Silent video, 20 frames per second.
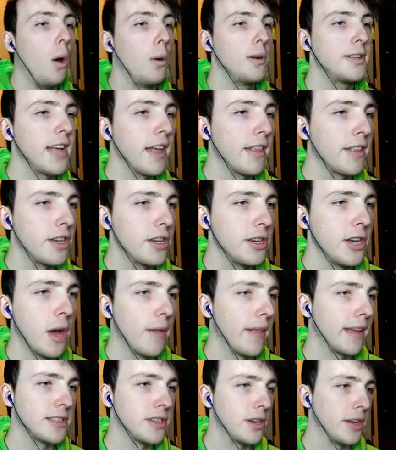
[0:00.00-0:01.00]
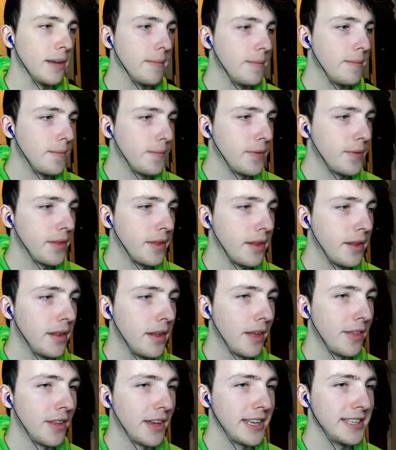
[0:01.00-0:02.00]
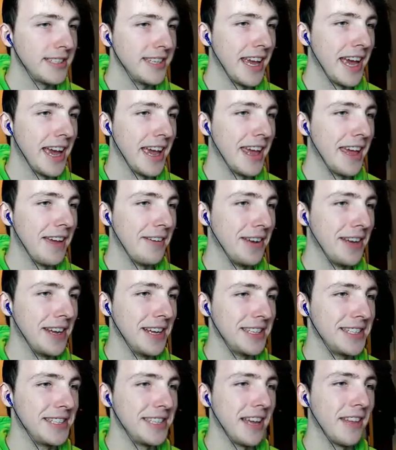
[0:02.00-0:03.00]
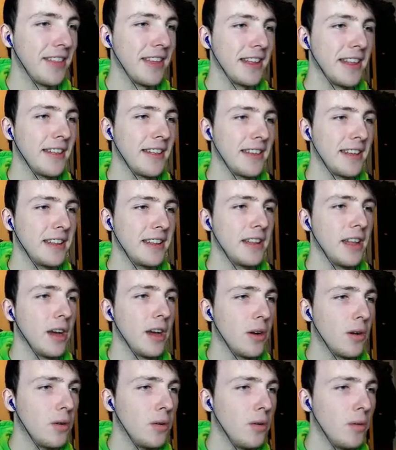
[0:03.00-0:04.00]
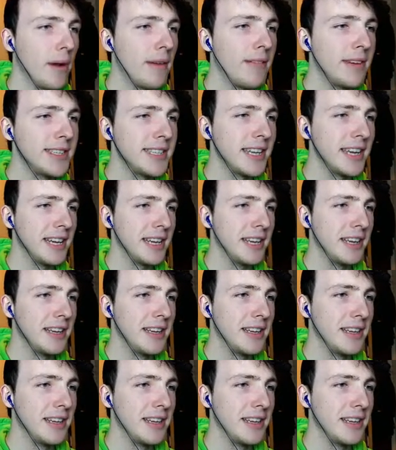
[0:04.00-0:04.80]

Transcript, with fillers: Was that the dude? No, that's not him. I think he's yeah. Here he is. I think I think no. Where is he?